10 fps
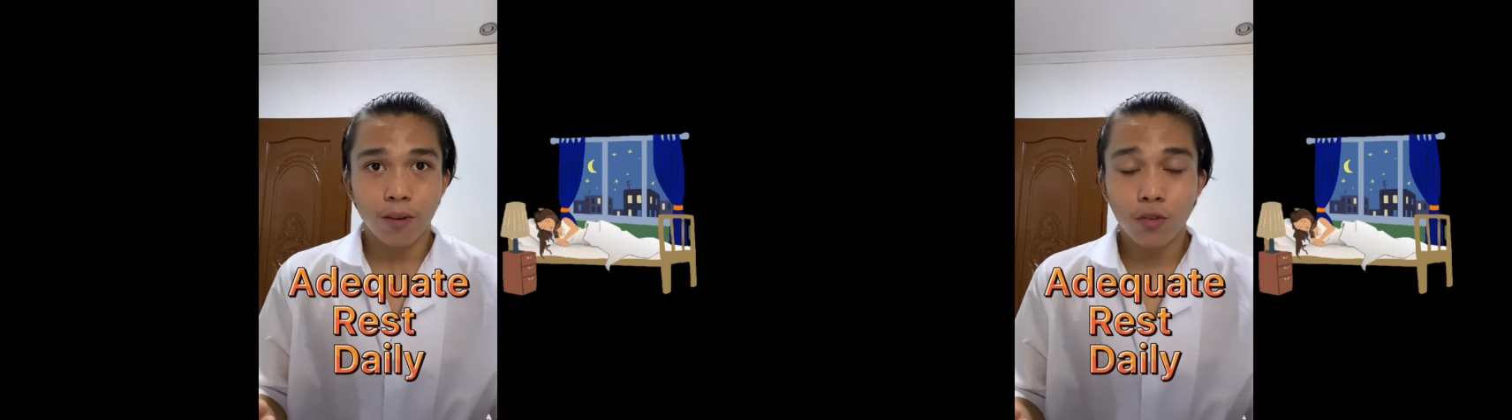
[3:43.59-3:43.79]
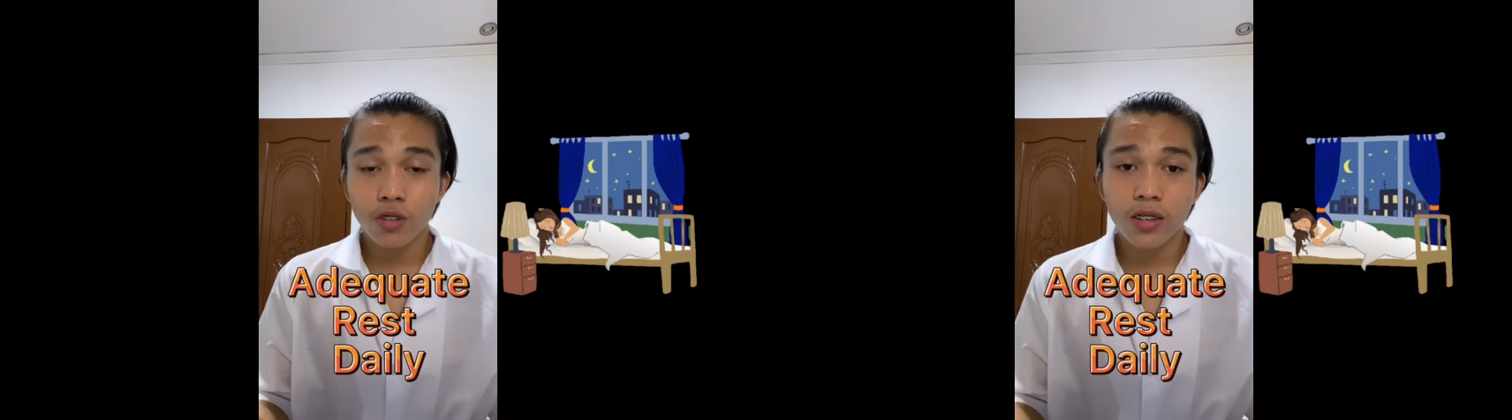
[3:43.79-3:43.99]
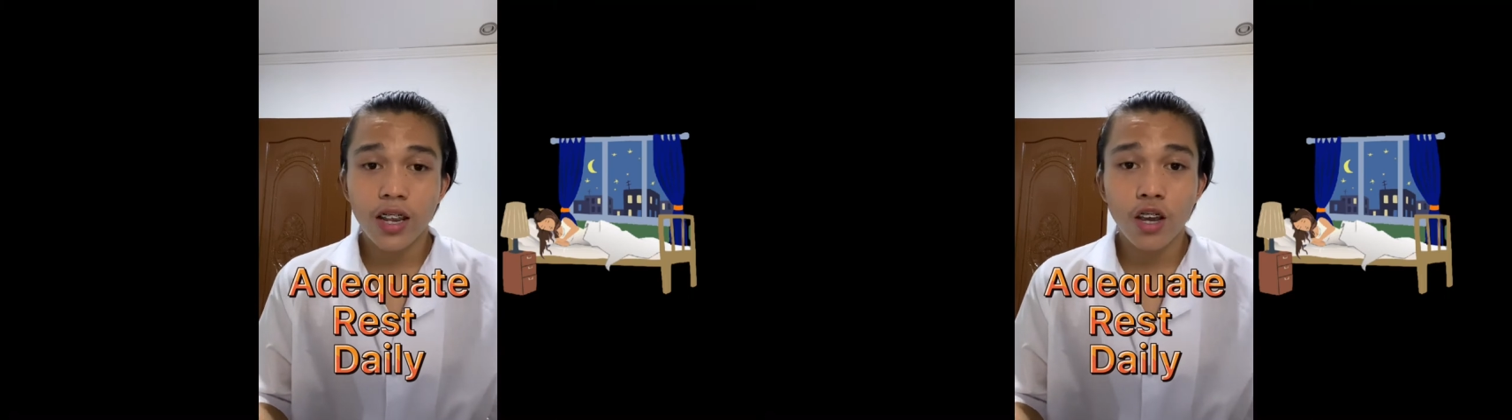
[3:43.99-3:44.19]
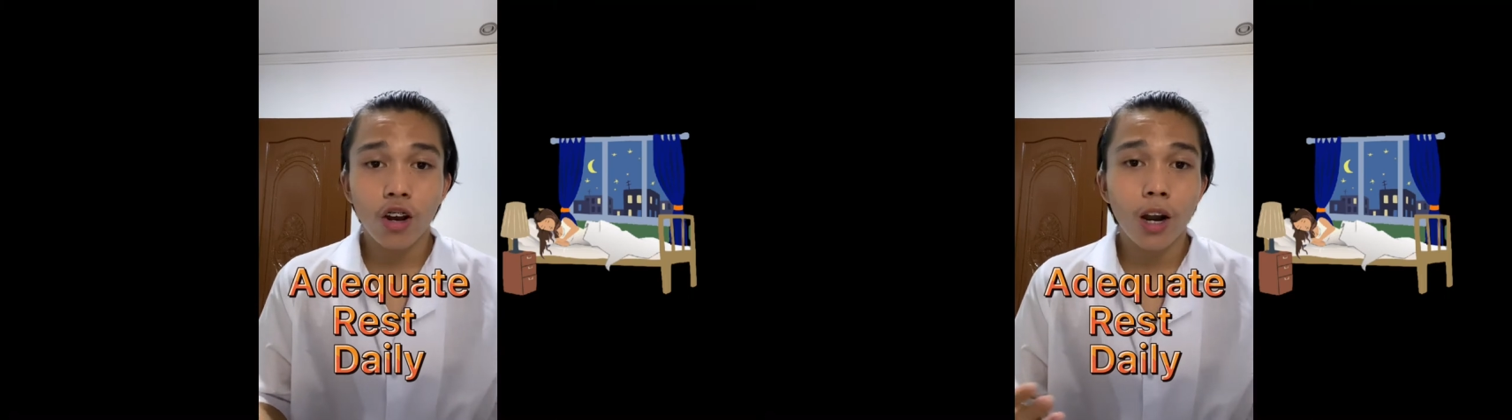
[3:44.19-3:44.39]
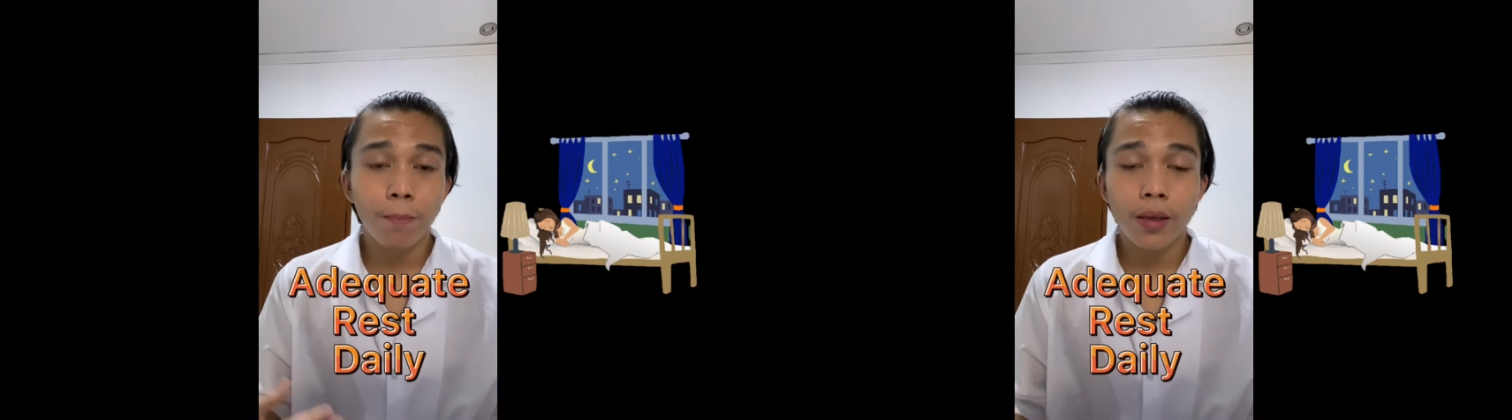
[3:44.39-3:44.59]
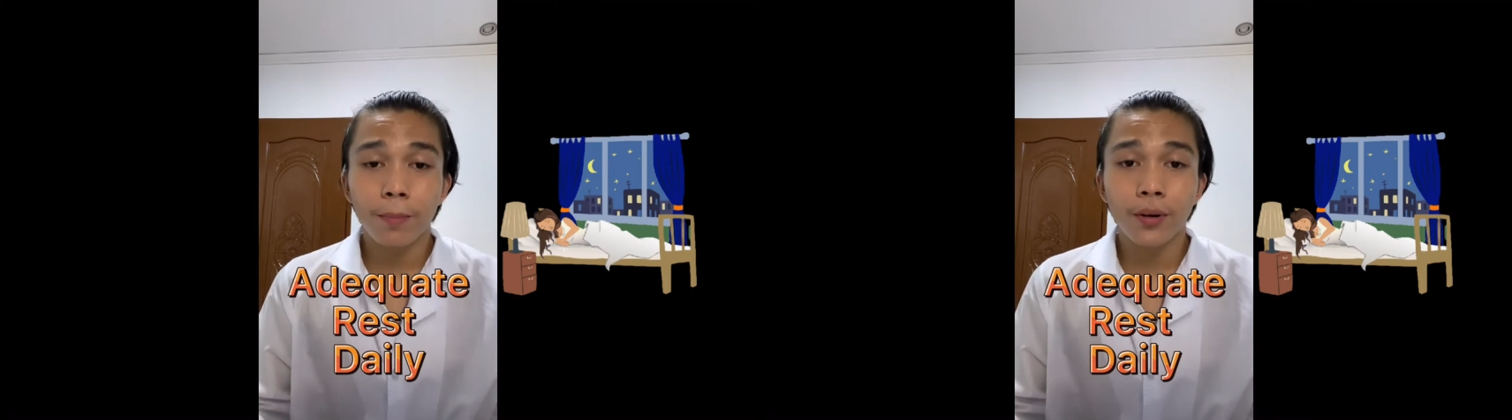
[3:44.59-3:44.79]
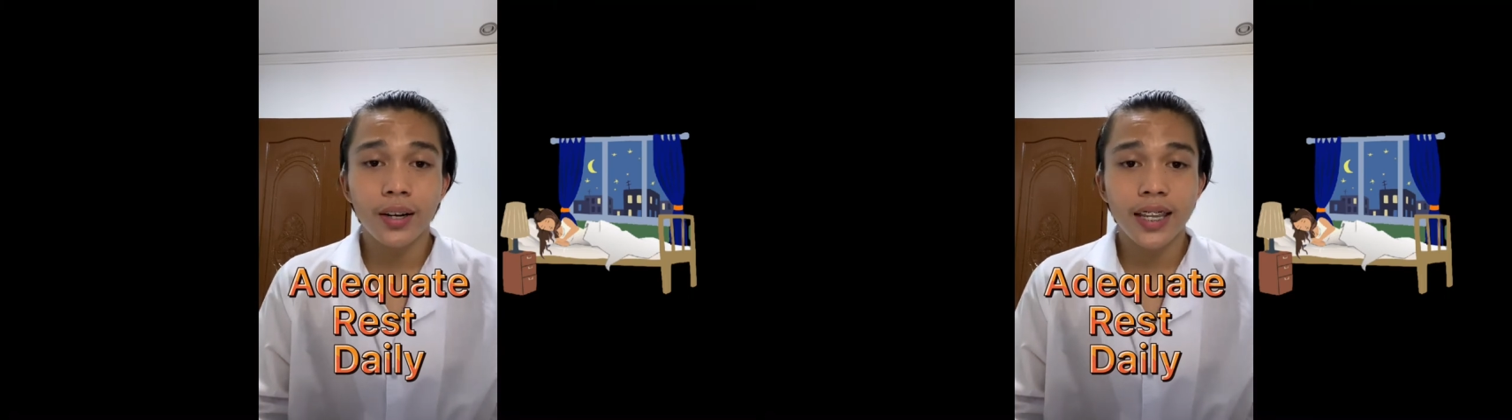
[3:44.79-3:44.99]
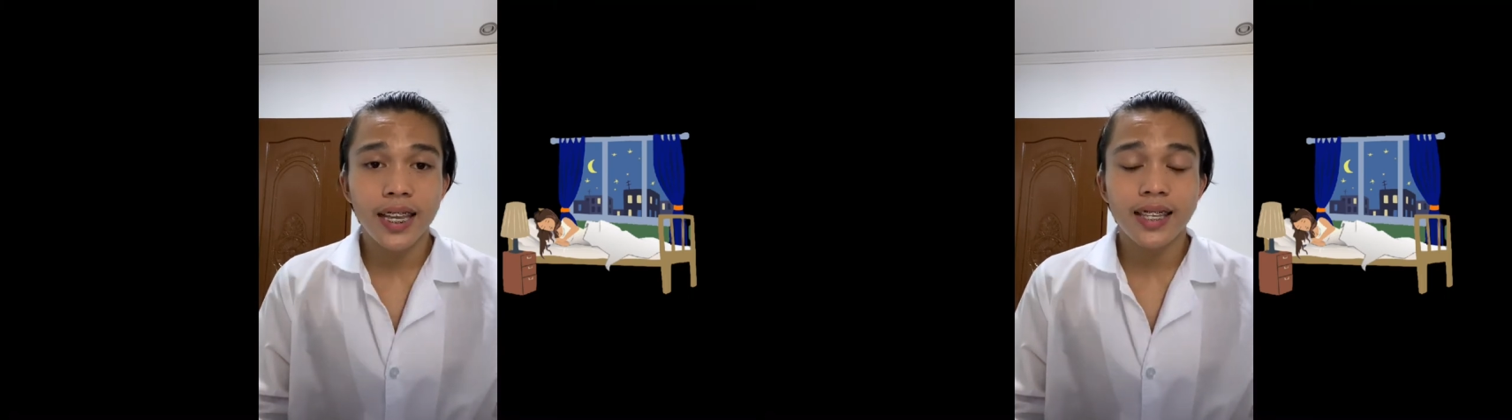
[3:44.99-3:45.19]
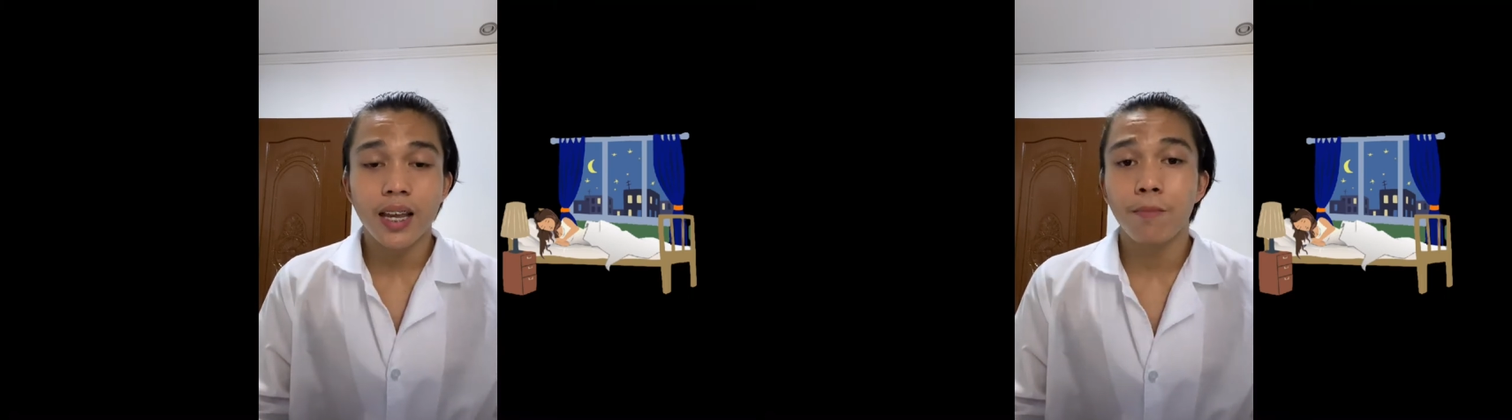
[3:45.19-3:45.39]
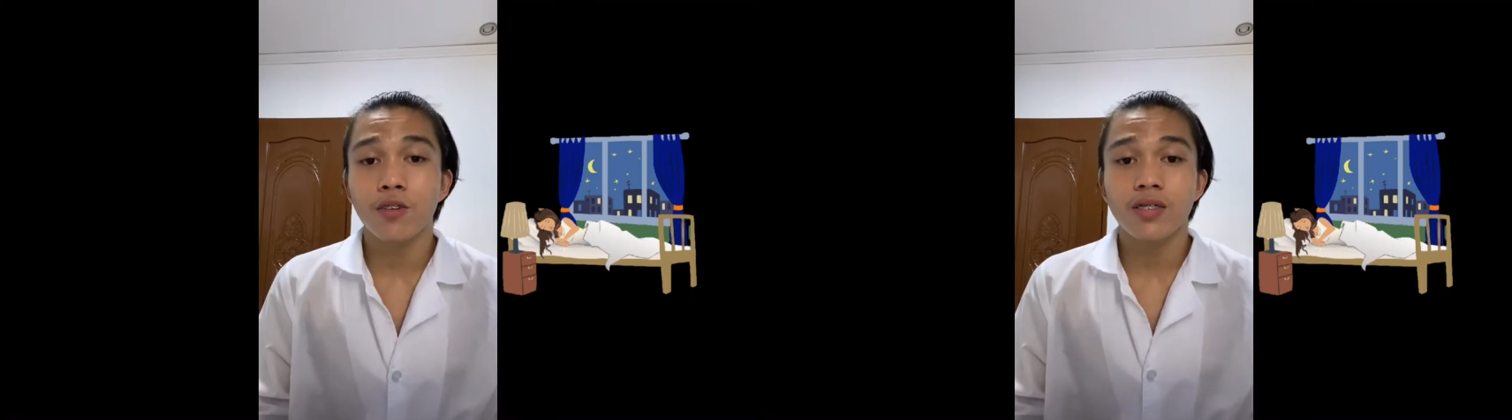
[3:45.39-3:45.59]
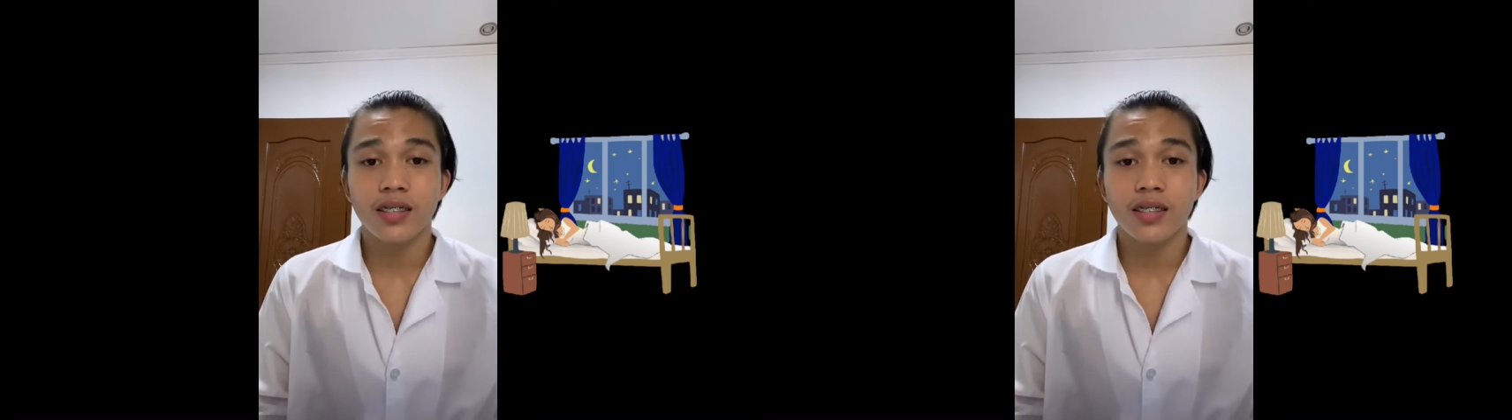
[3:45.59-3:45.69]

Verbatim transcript: Mostly all people needs about